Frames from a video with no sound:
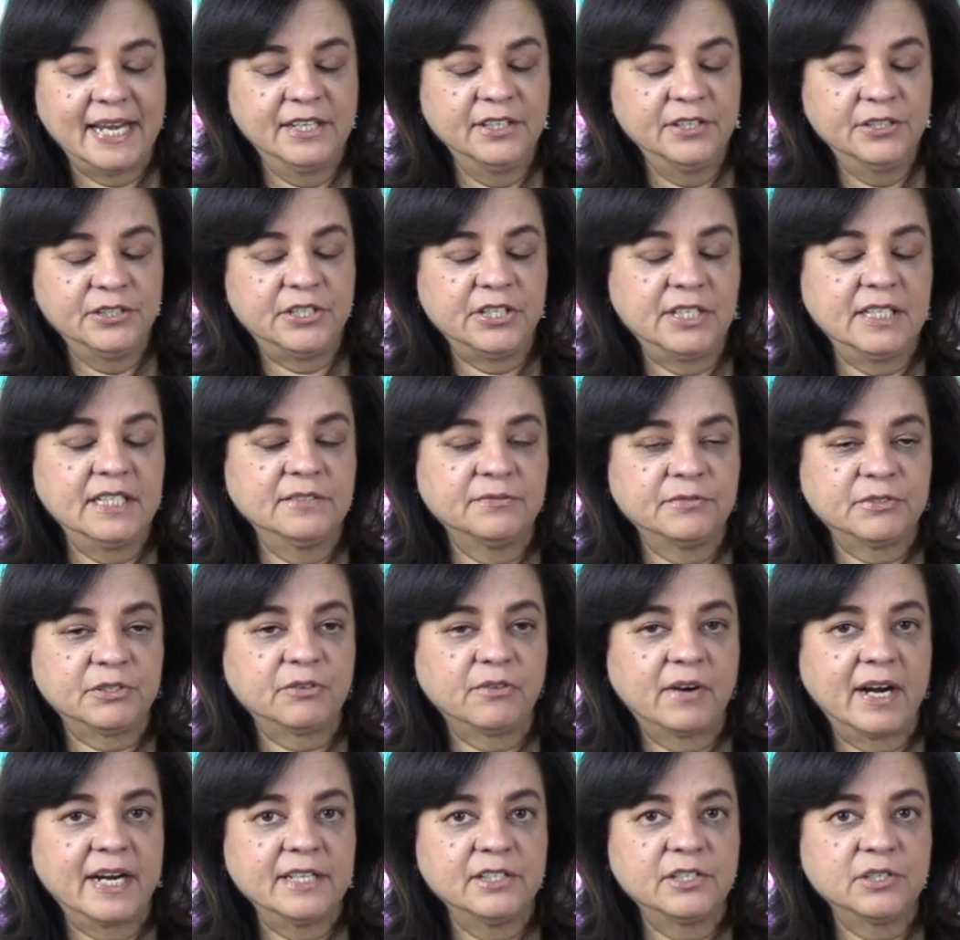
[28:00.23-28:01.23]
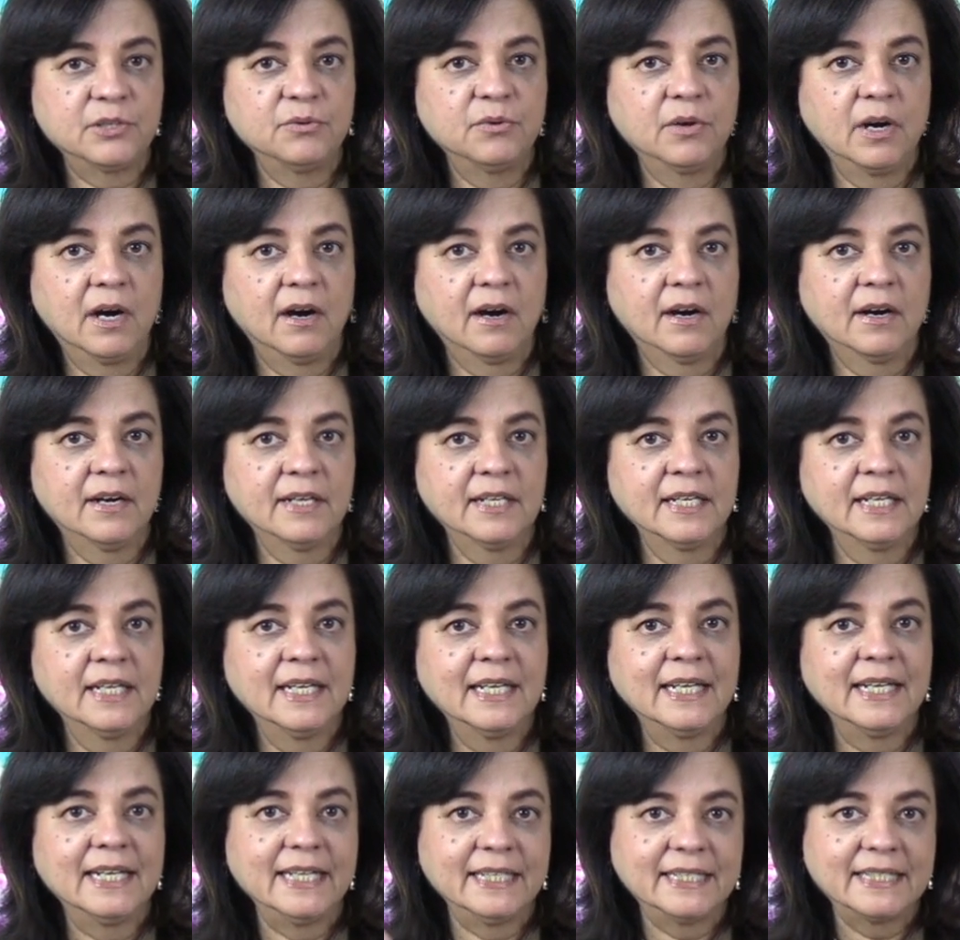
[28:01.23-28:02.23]
energy of trying too hard,
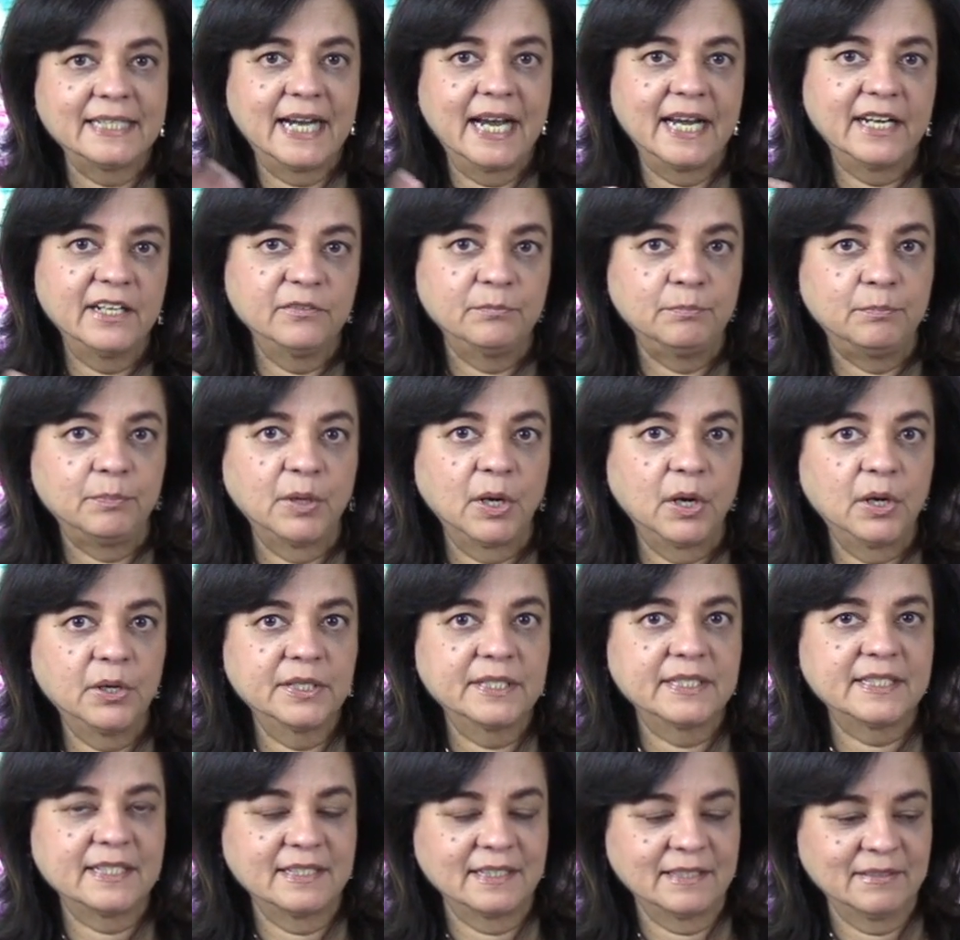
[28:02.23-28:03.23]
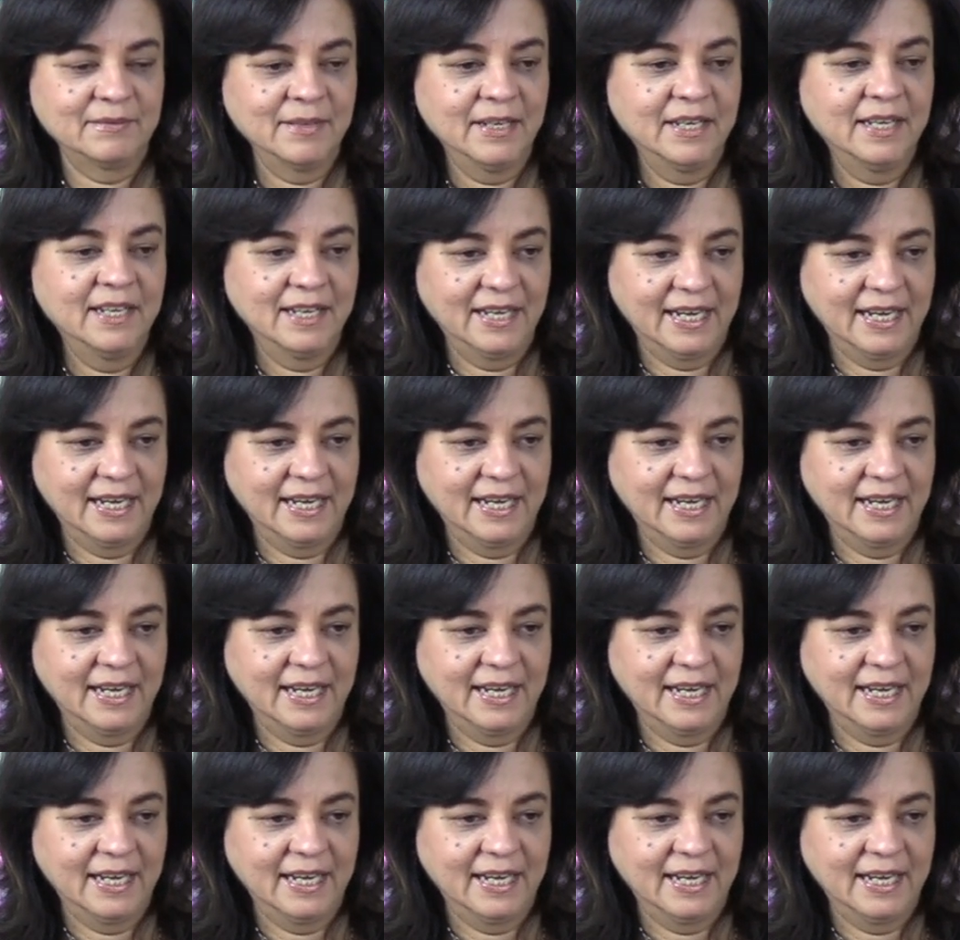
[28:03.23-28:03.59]
it kind of blocks it.